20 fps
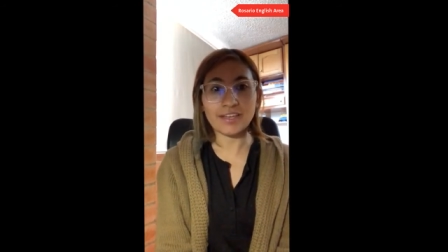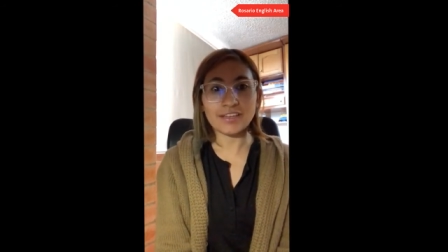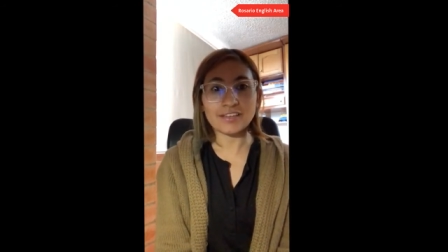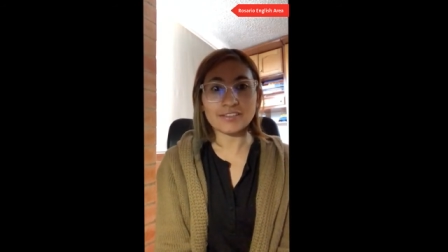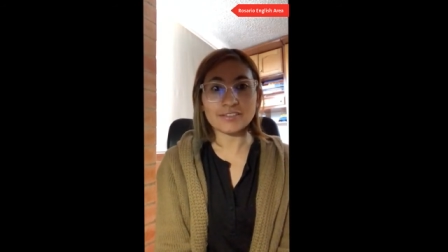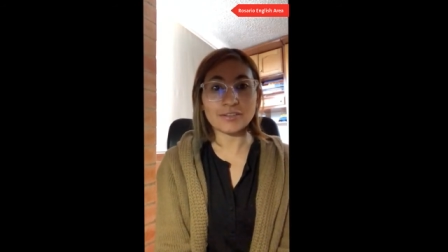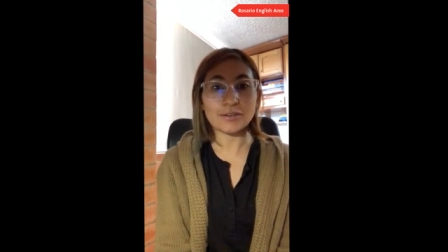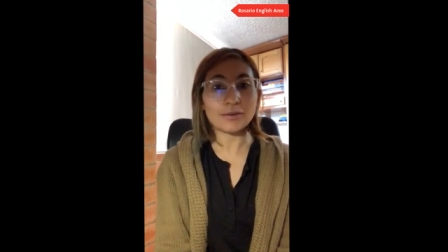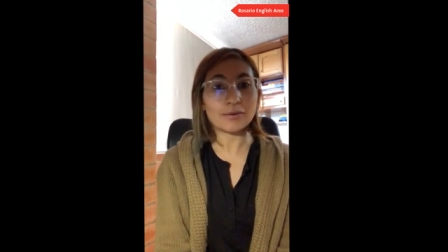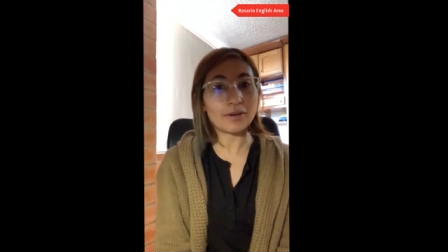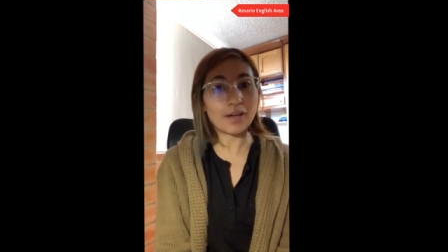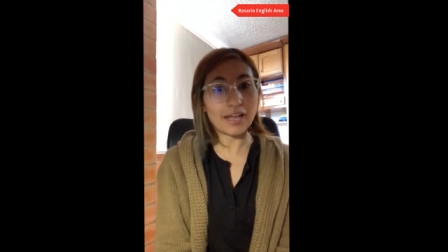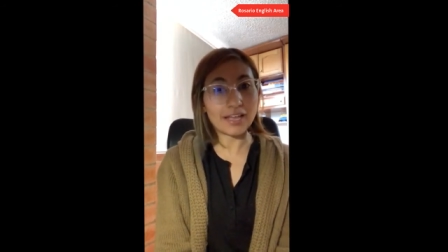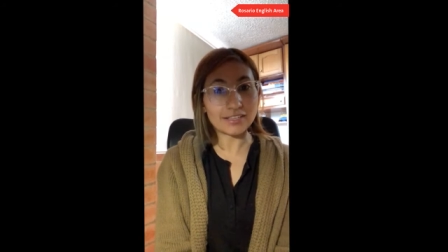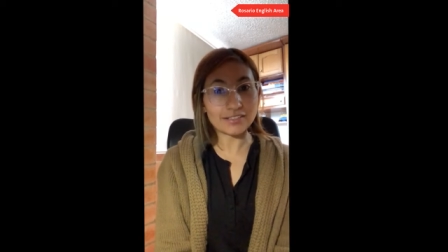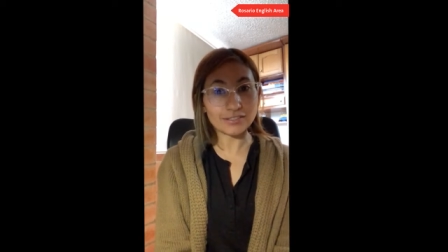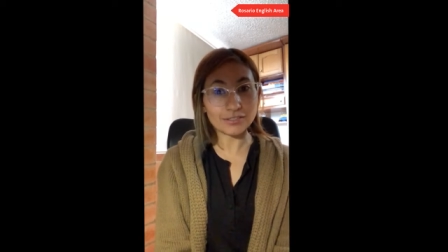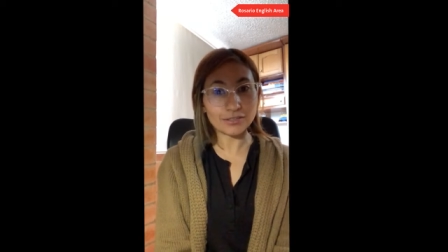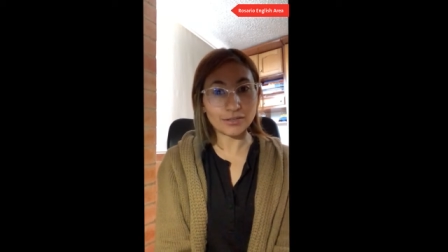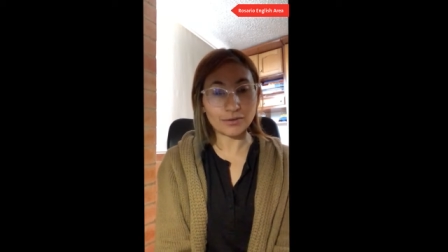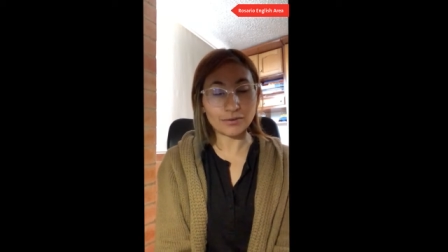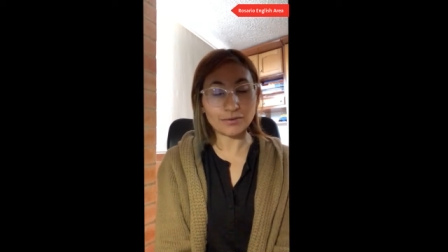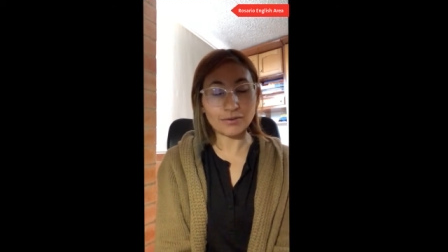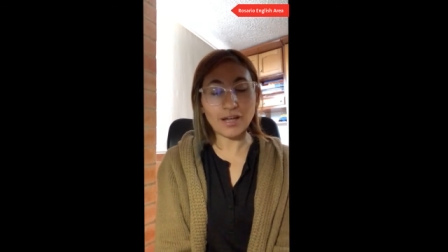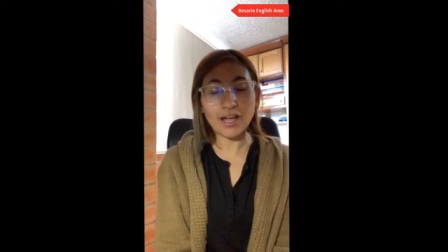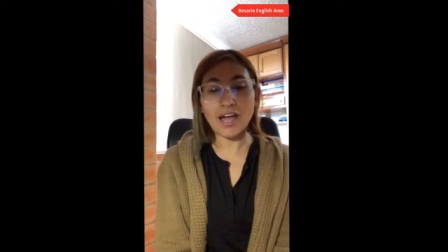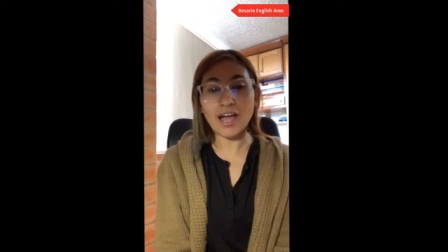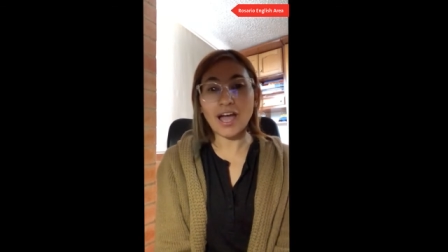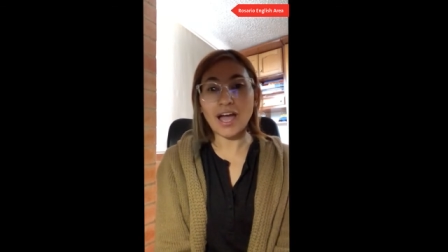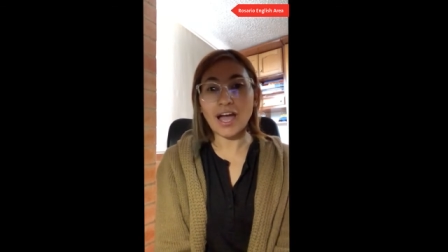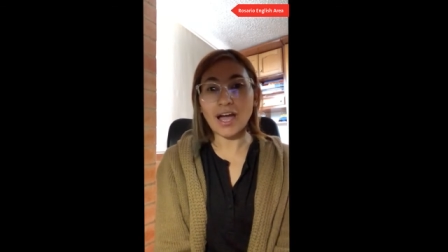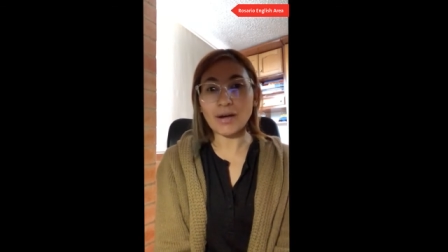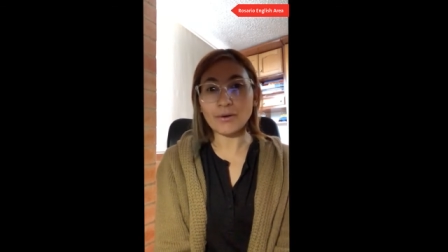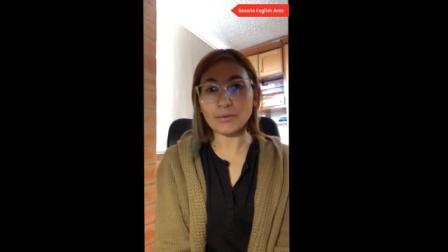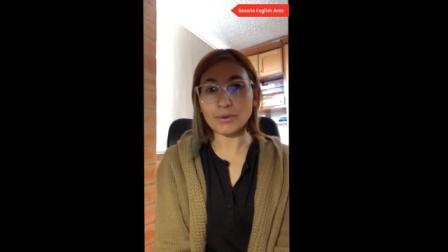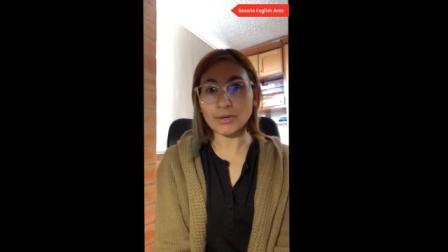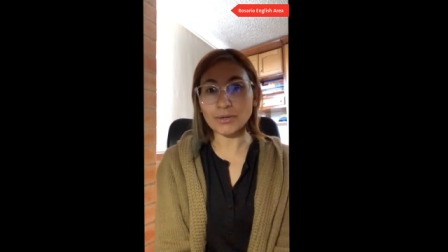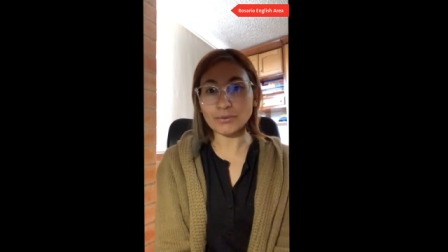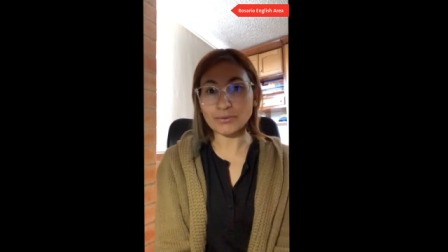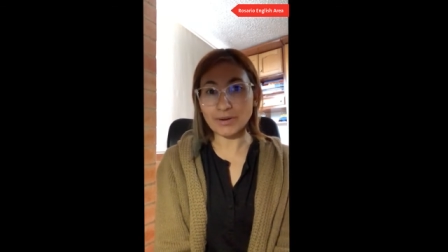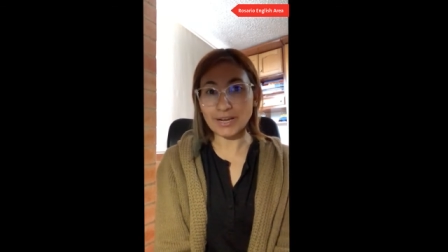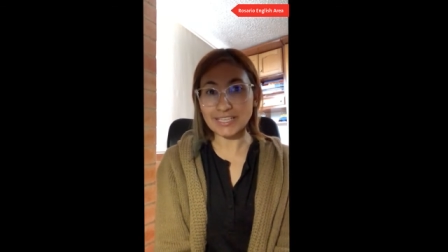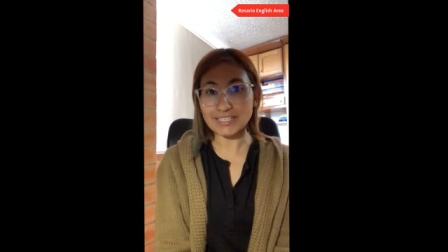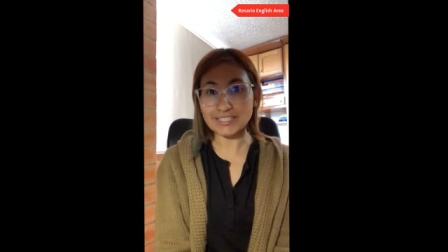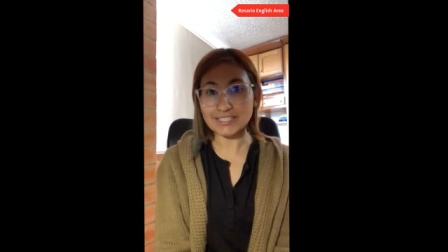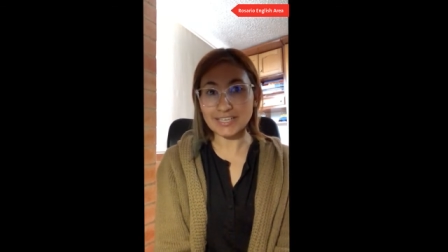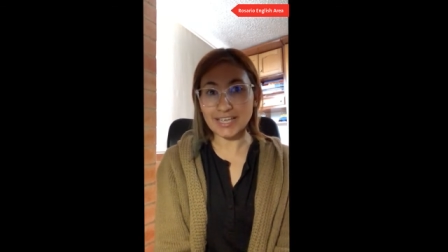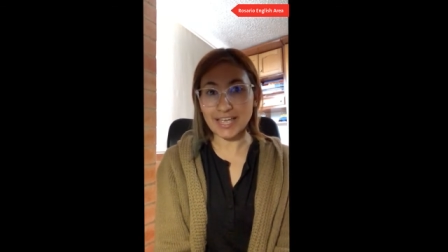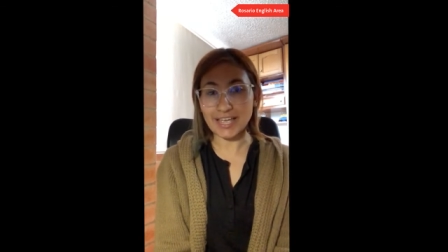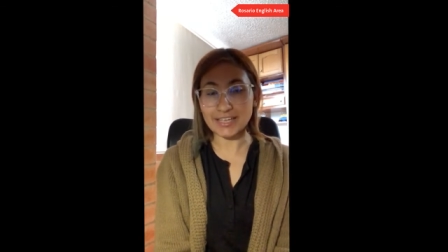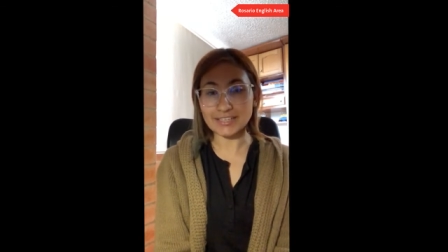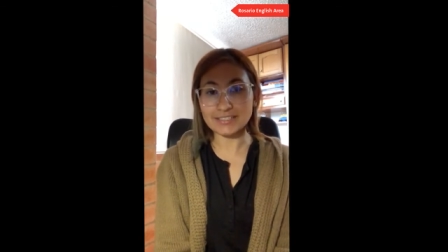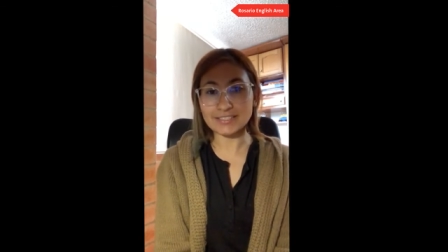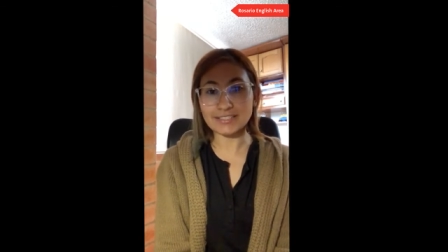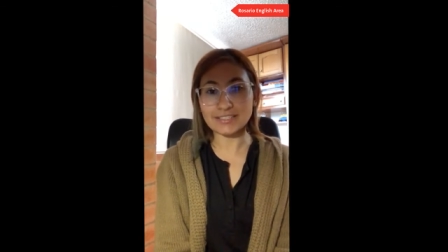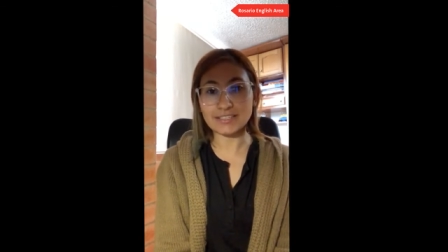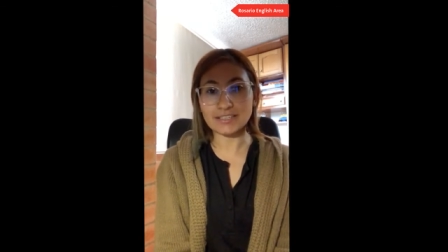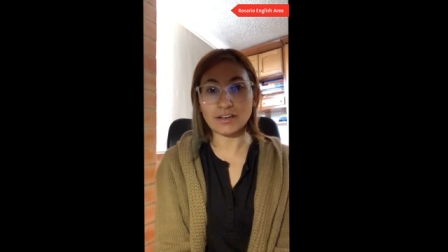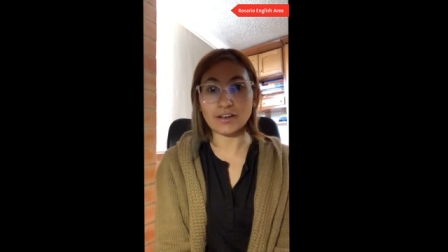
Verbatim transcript: So as you know, our RET test